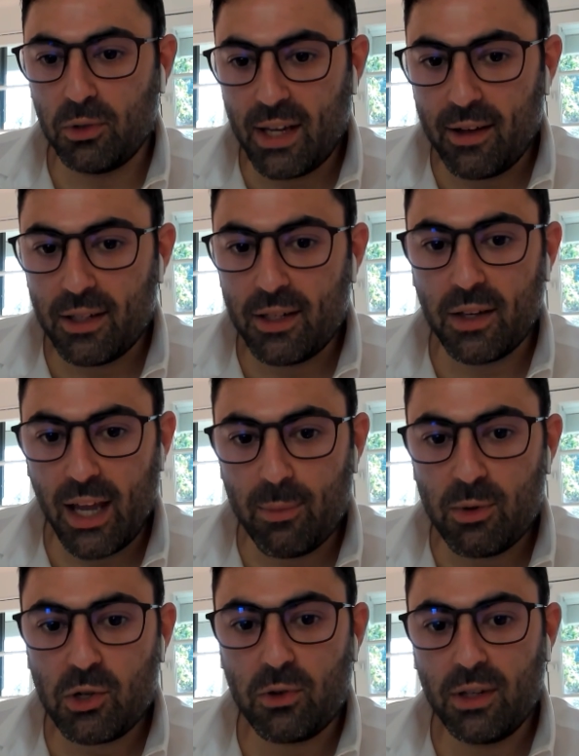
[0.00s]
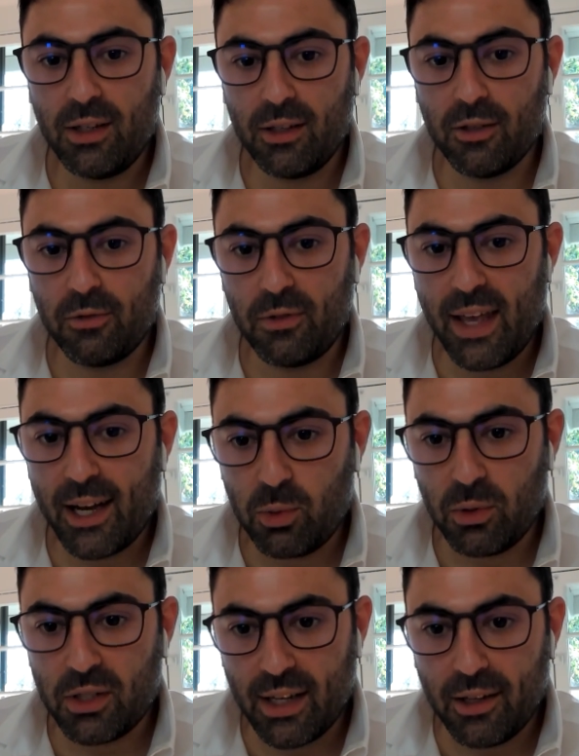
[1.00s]
down into the chemistry of the
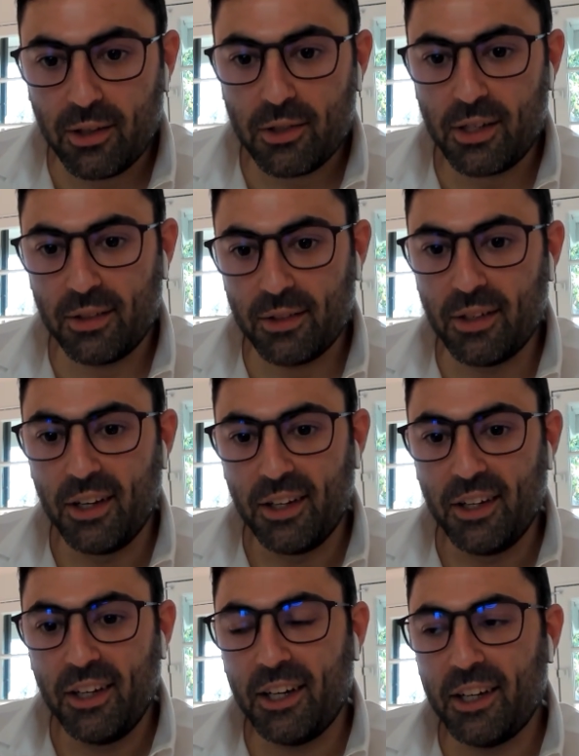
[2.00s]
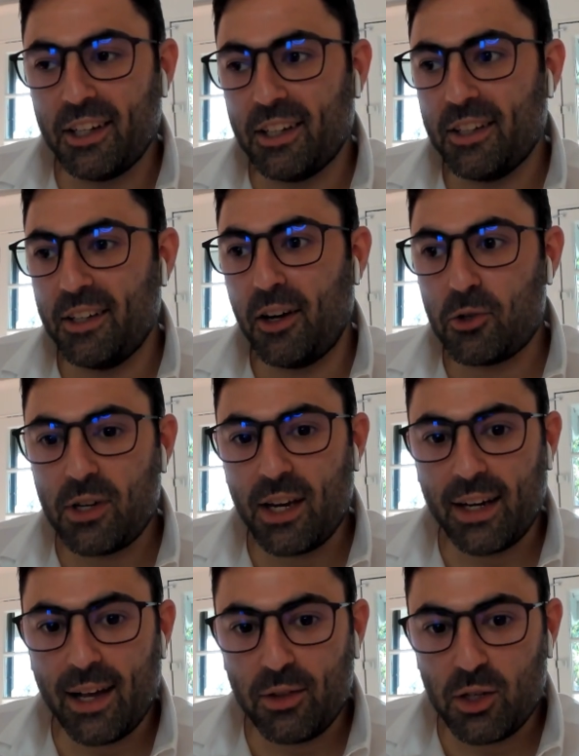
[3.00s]
actual cells and
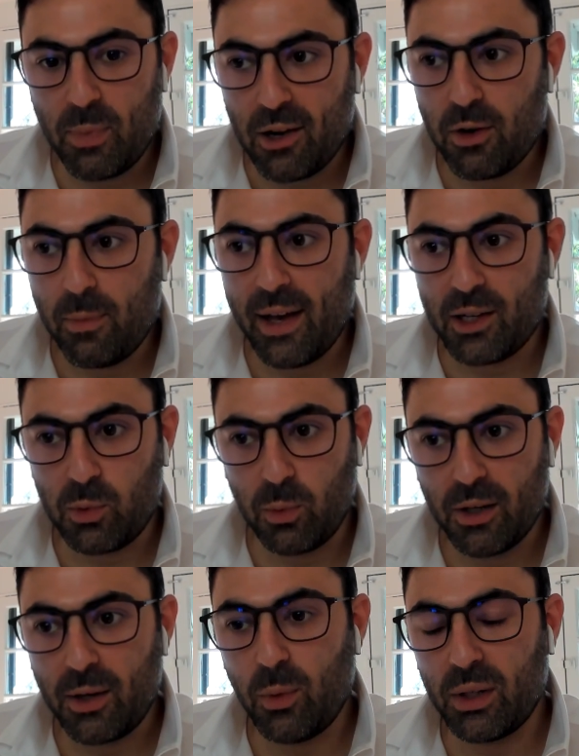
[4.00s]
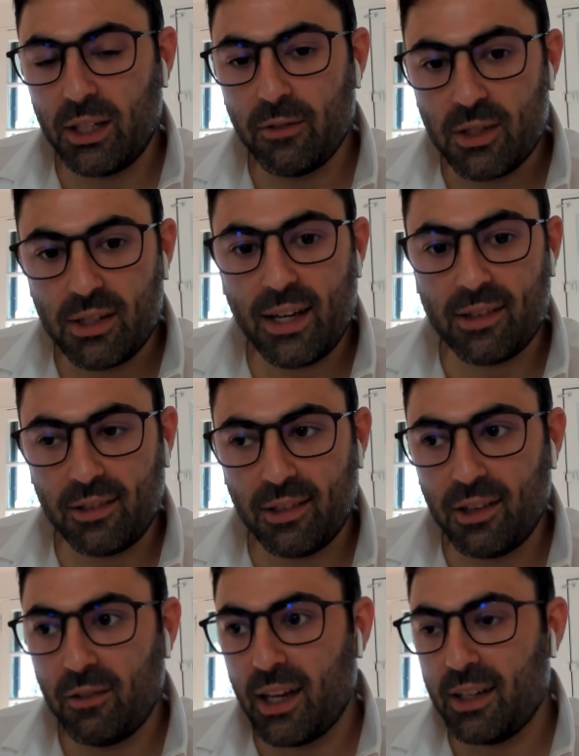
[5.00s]
understanding how these battery packs work, what gives Tesla
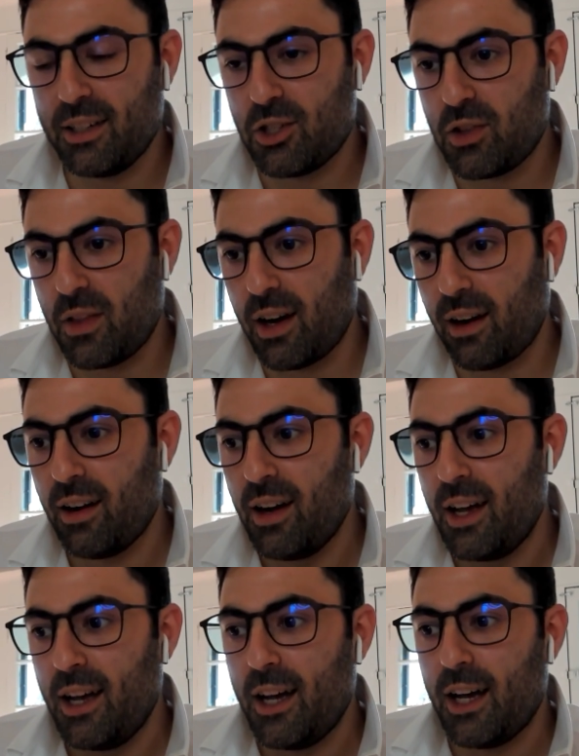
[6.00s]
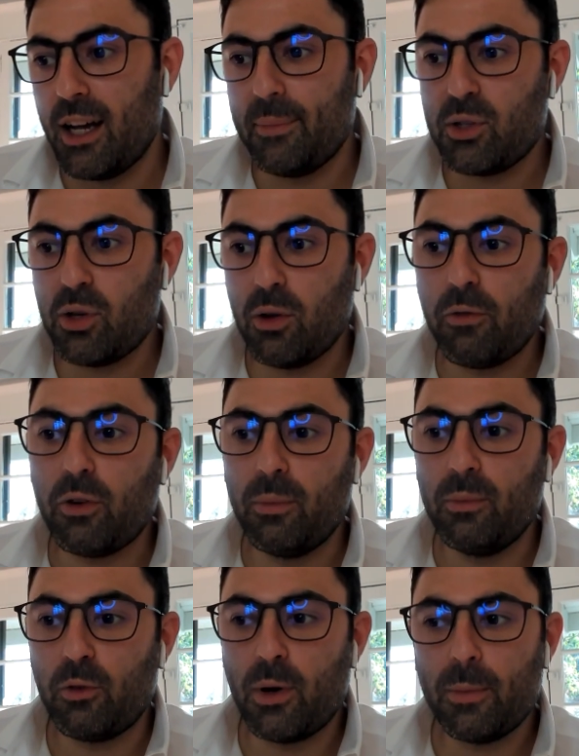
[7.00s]
an advantage there. So
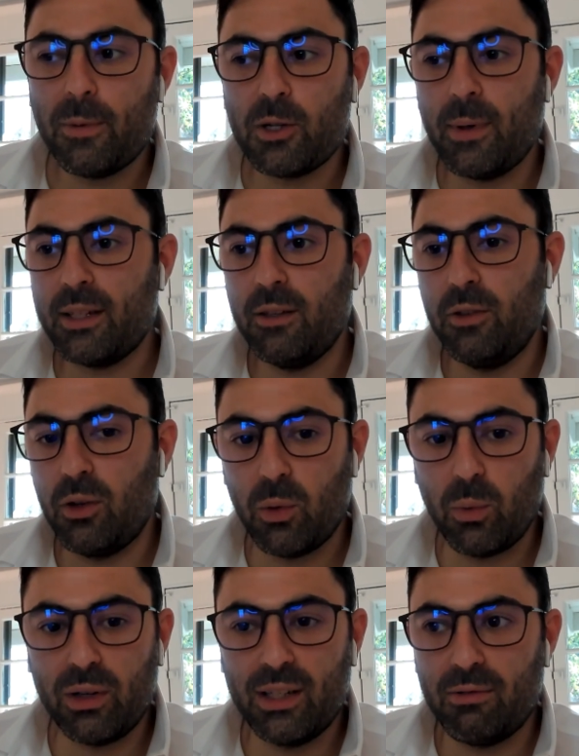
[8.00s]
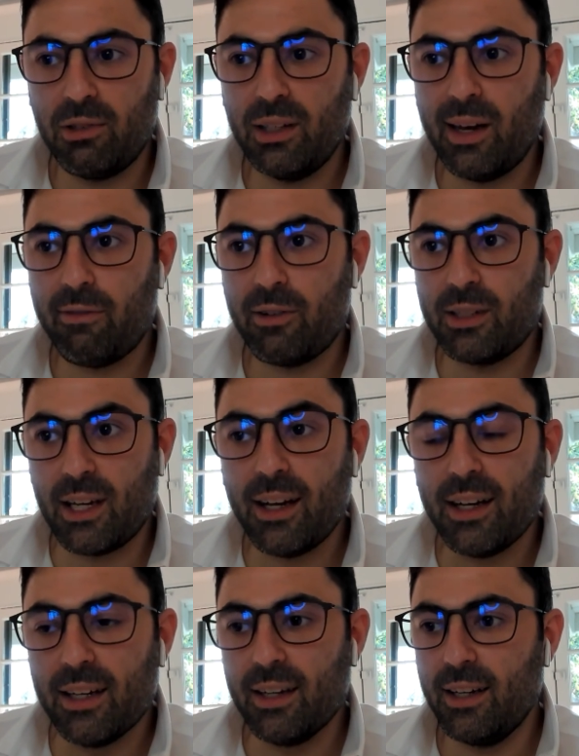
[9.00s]
from our perspective, the work is really never
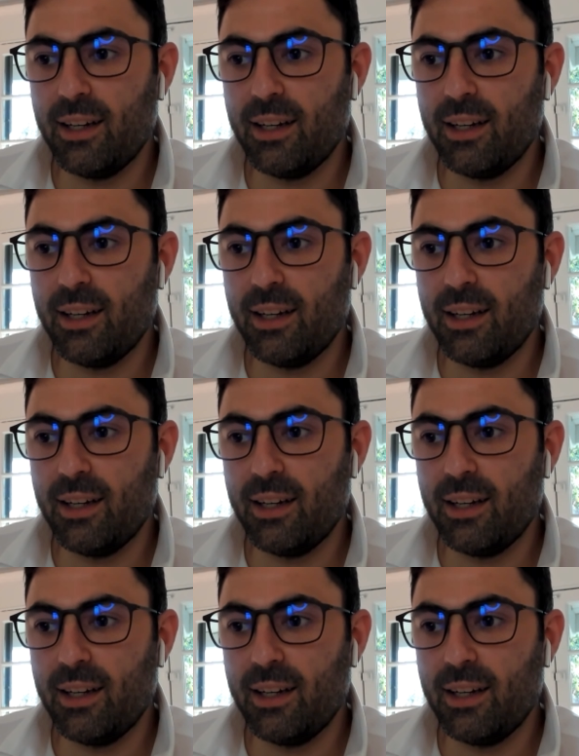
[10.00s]
done.